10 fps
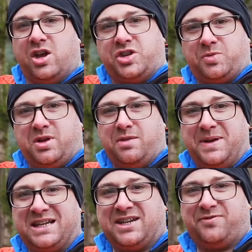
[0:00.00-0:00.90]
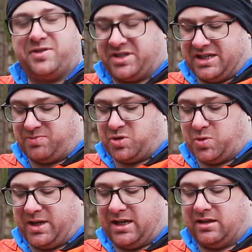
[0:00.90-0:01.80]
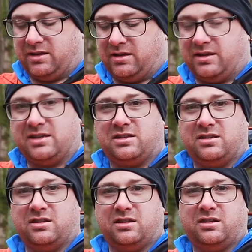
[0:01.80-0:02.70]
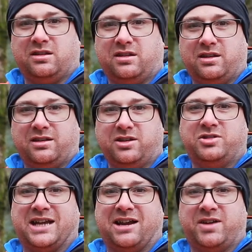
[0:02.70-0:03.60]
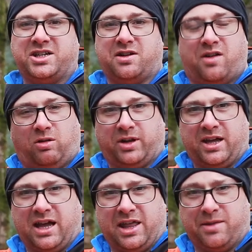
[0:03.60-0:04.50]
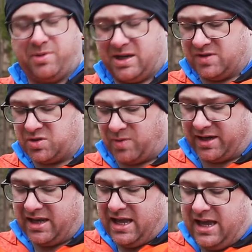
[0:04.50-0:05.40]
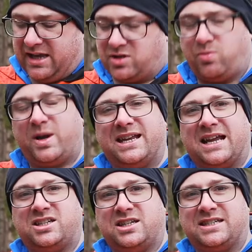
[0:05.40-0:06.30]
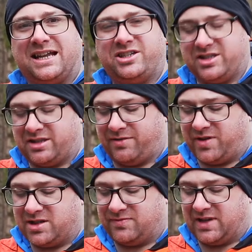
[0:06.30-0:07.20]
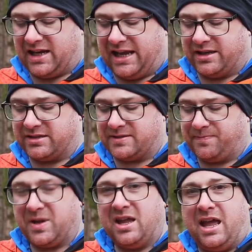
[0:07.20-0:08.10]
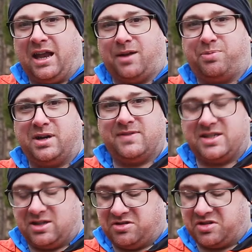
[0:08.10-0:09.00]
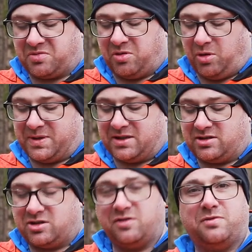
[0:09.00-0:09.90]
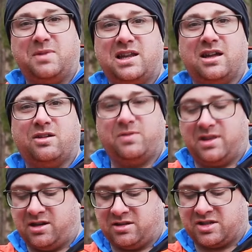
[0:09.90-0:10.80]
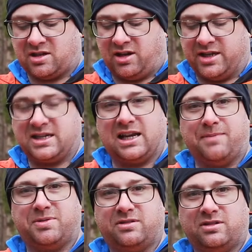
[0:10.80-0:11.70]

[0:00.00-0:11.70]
So one of the big differences between this new generation holder and the previous one is the way it actually attaches to the front of your lens. Now previous users will all be too familiar with a little slide clip